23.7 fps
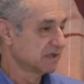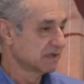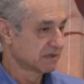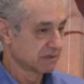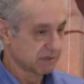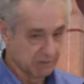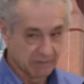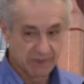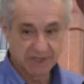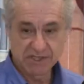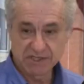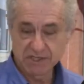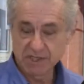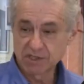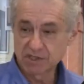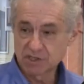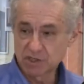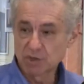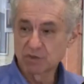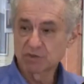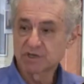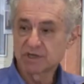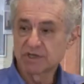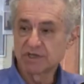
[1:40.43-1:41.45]
you might say
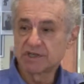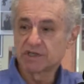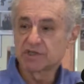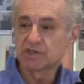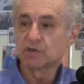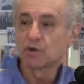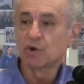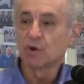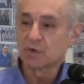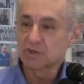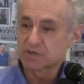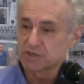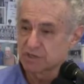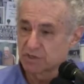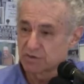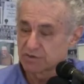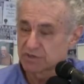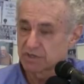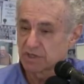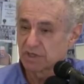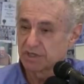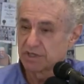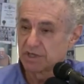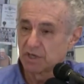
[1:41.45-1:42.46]
socialist or
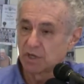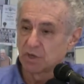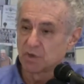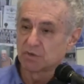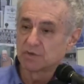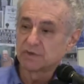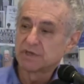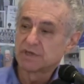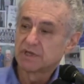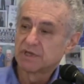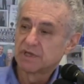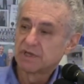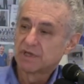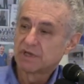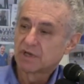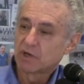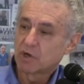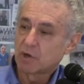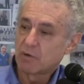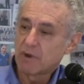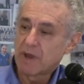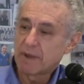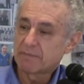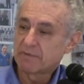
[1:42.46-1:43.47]
socially owned,
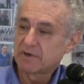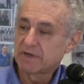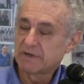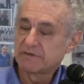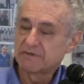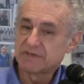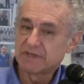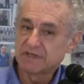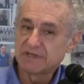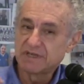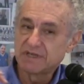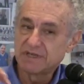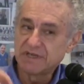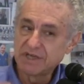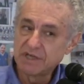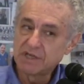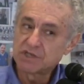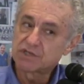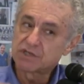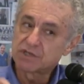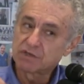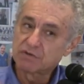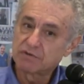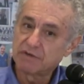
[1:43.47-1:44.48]
cooperatives in an
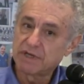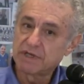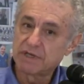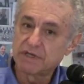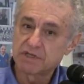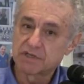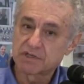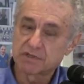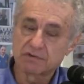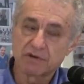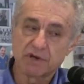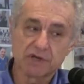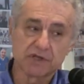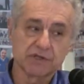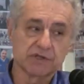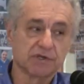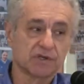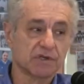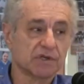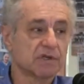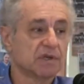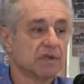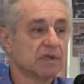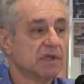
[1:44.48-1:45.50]
integrated
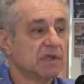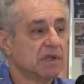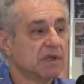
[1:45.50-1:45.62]
structure,